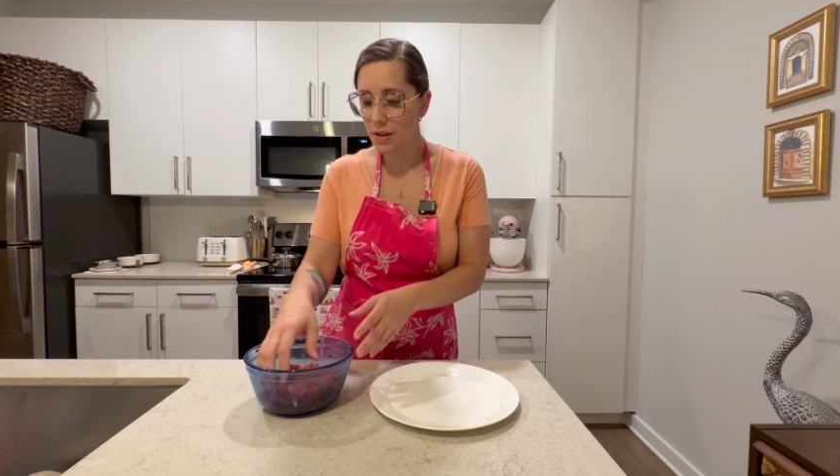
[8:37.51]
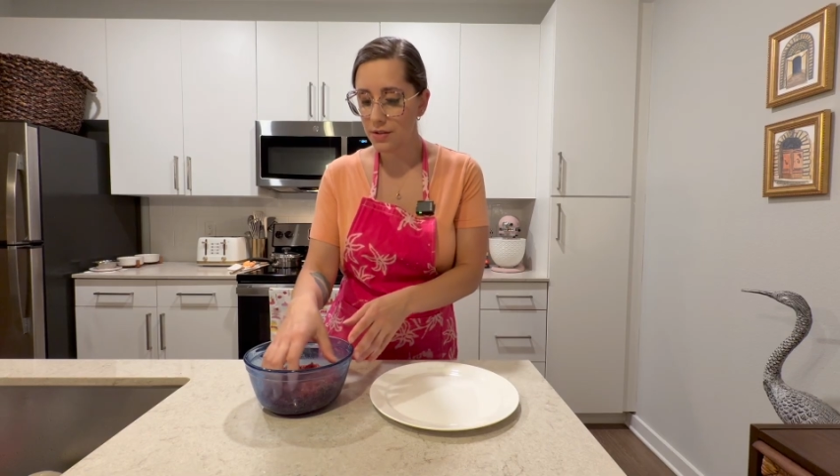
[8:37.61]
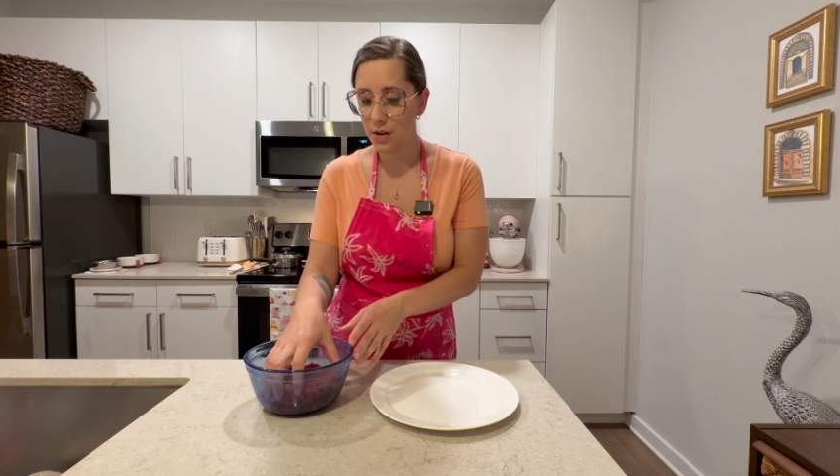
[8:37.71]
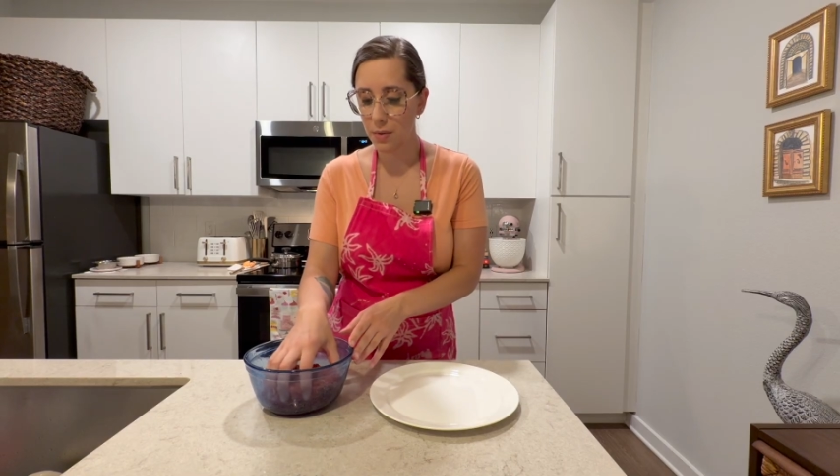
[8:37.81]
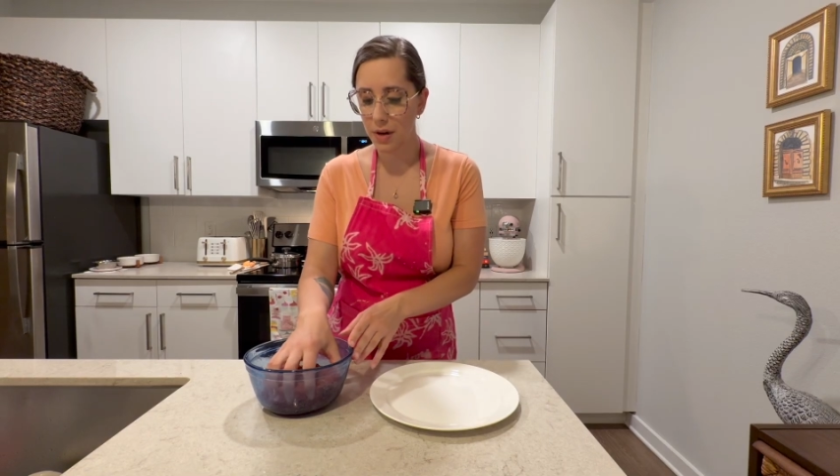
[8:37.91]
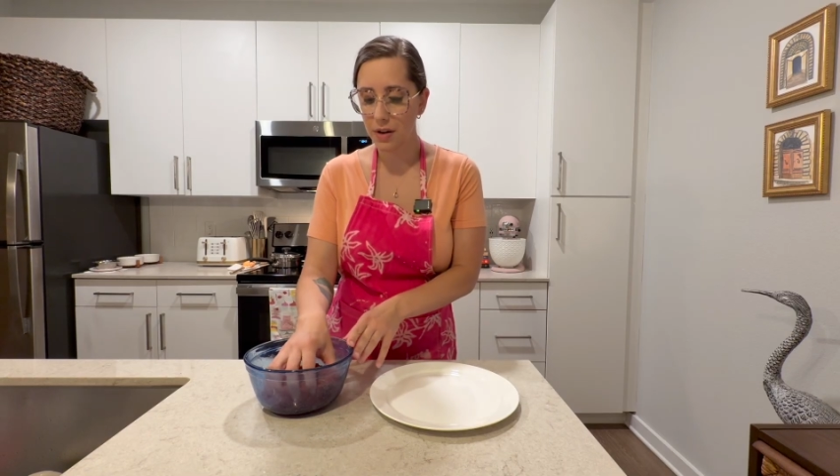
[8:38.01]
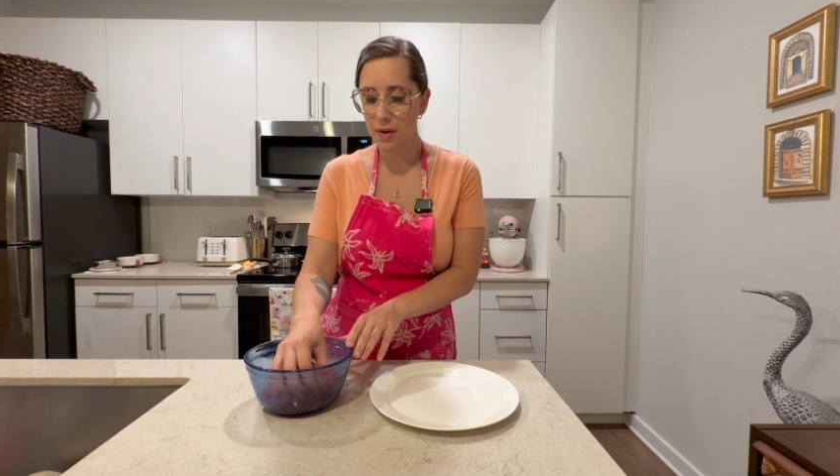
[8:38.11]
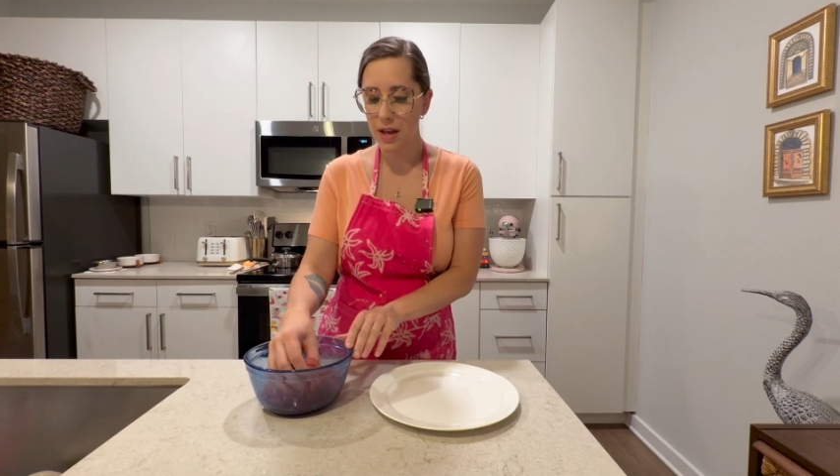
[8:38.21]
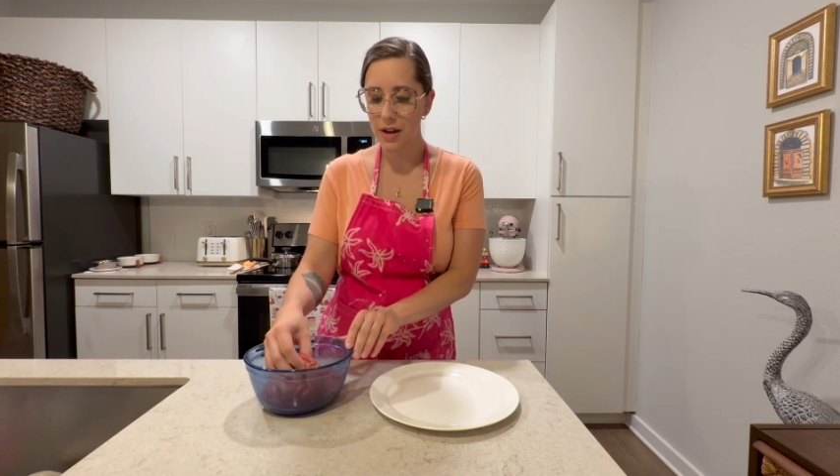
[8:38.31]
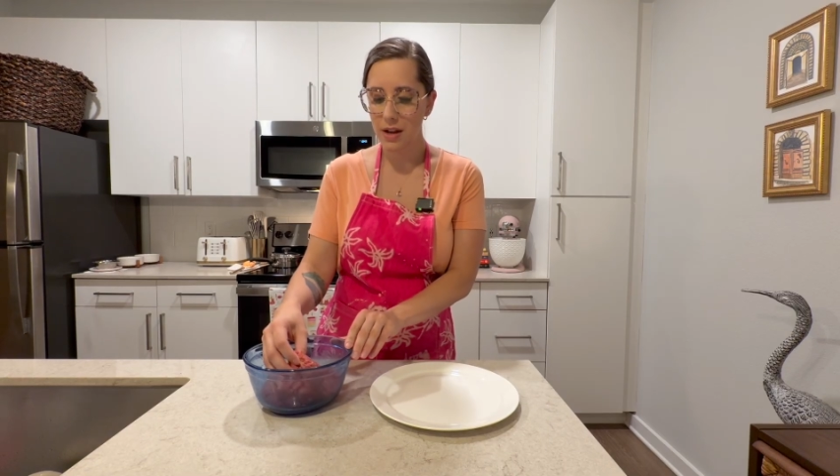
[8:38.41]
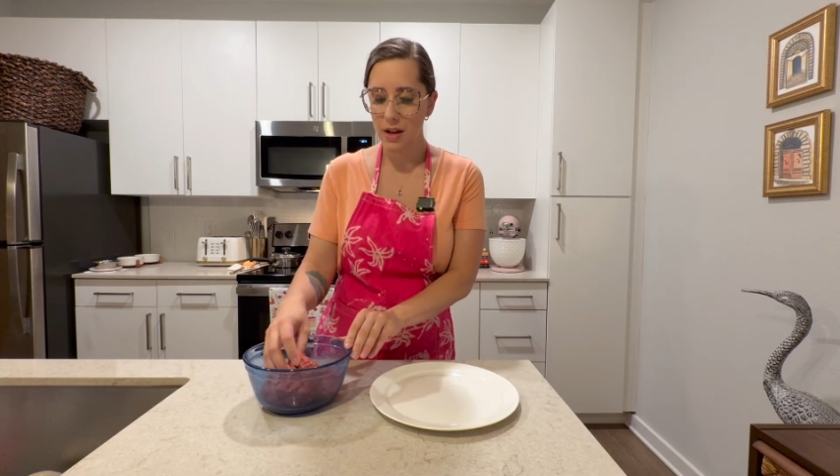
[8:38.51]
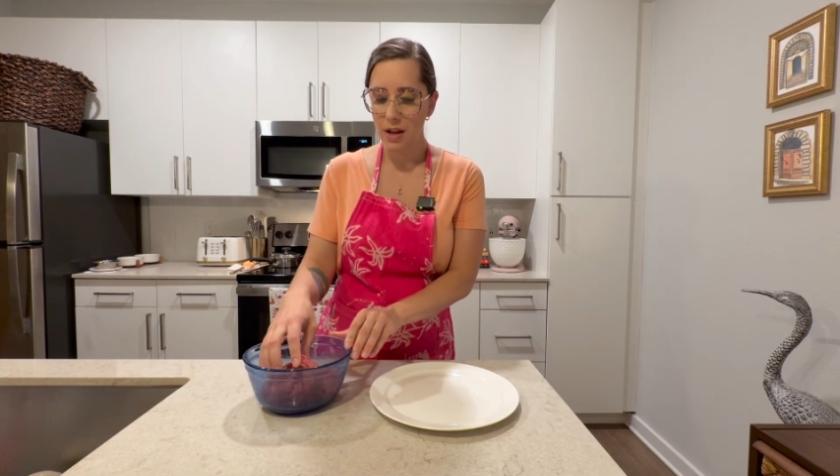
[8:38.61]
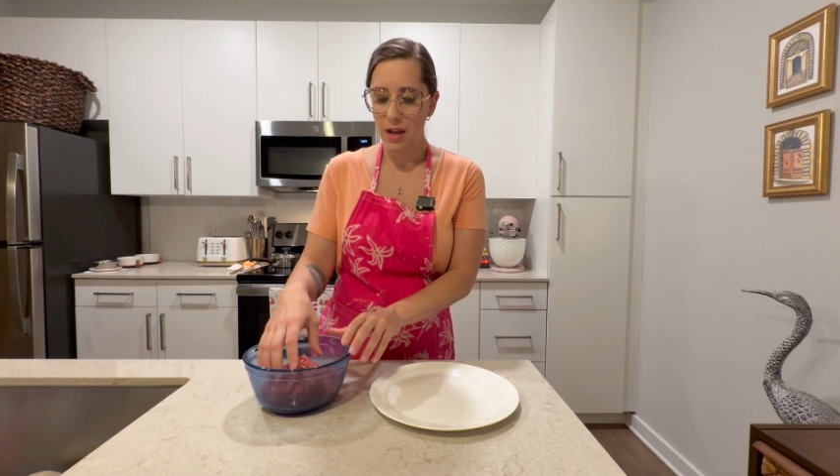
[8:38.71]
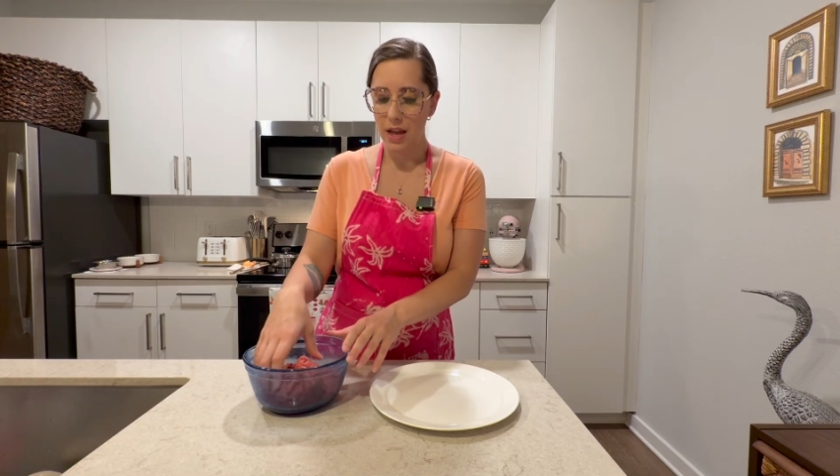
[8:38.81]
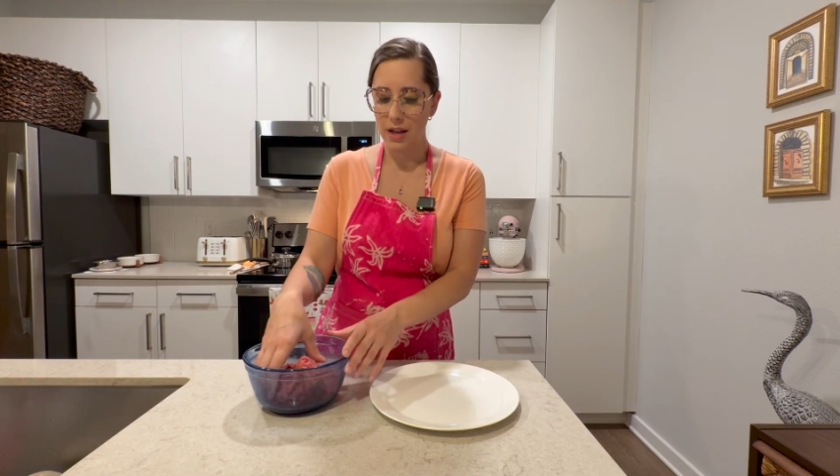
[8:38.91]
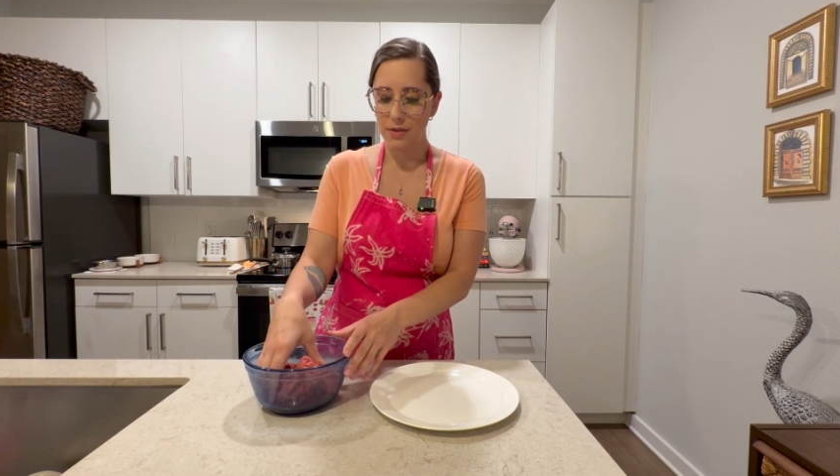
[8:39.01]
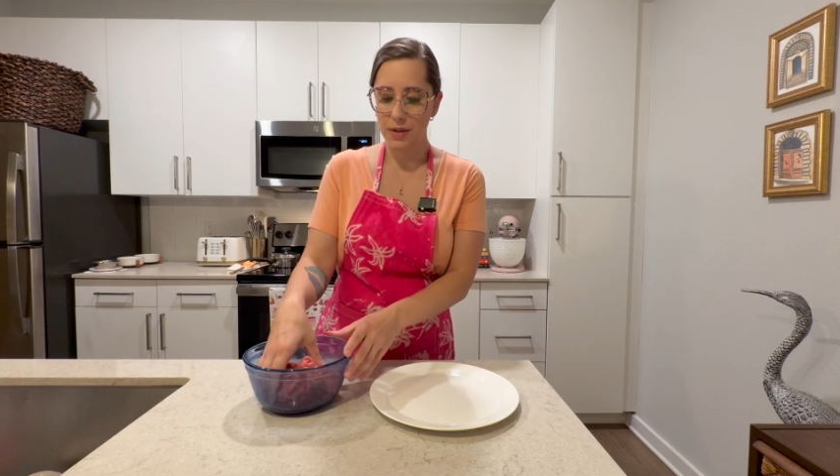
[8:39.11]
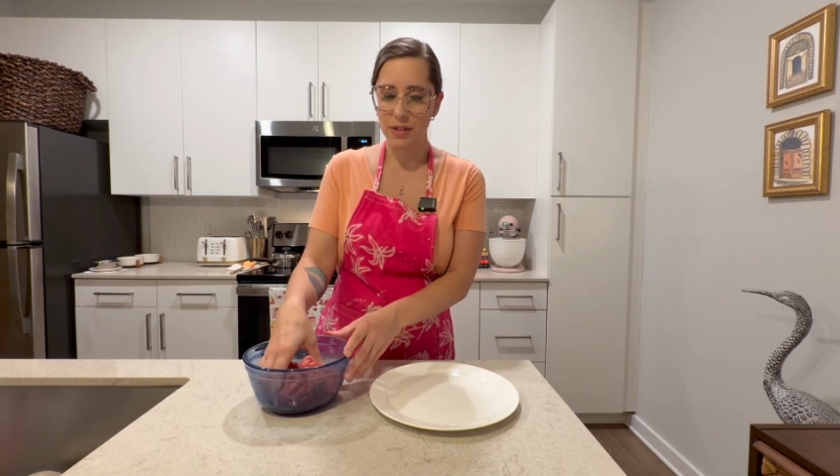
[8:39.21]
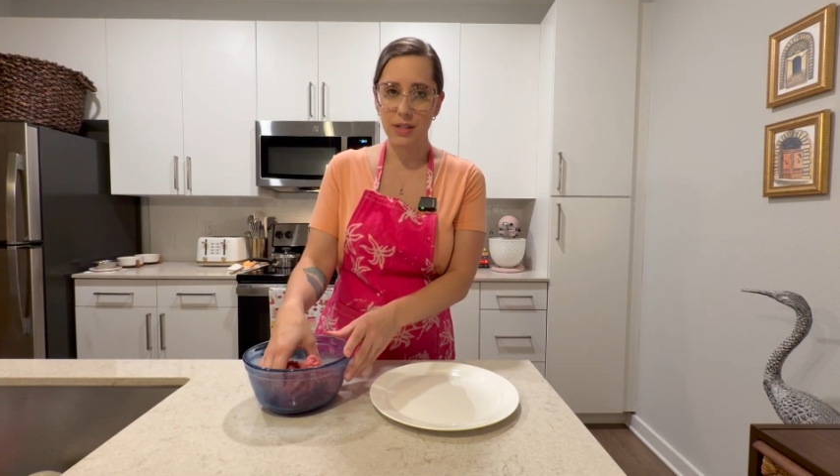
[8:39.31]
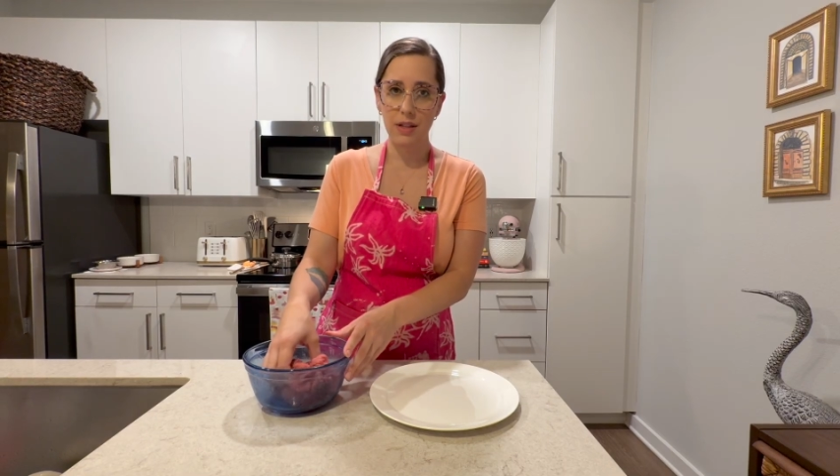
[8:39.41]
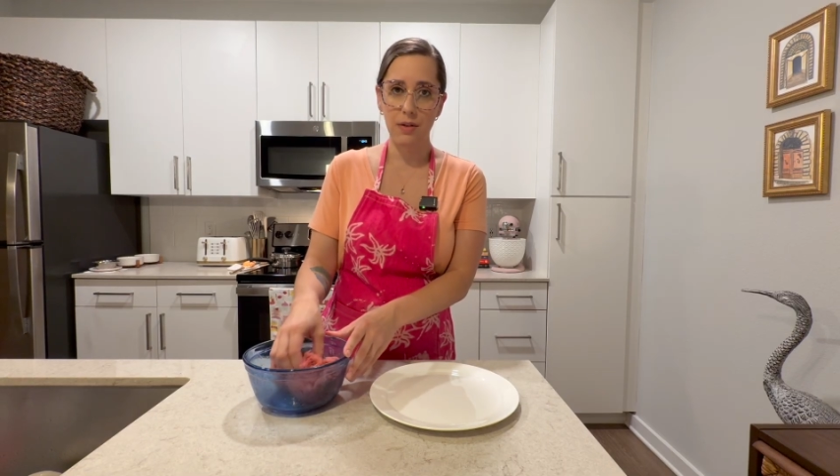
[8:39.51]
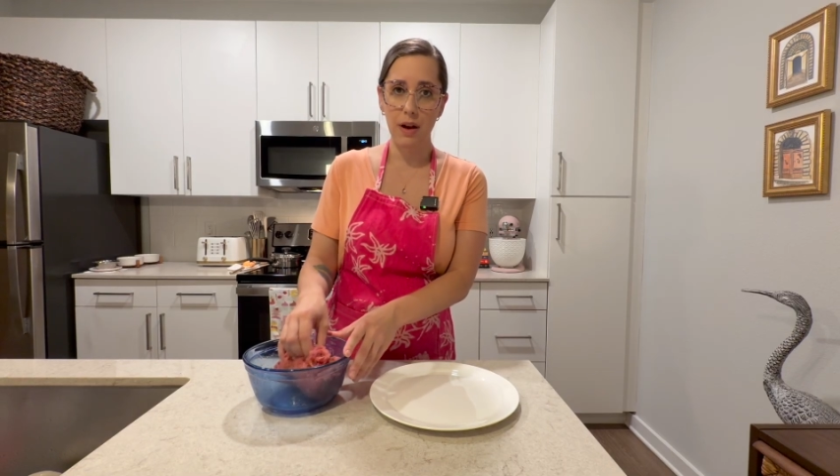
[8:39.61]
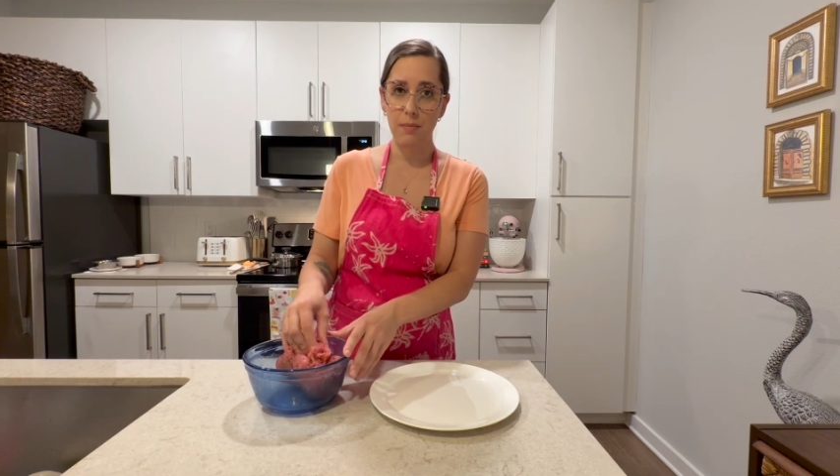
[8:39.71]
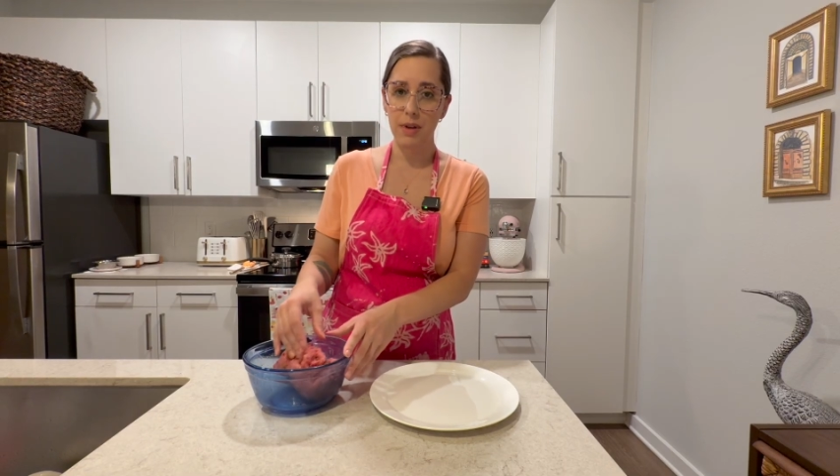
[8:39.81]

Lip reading: So we're going to go ahead, and you can see the ground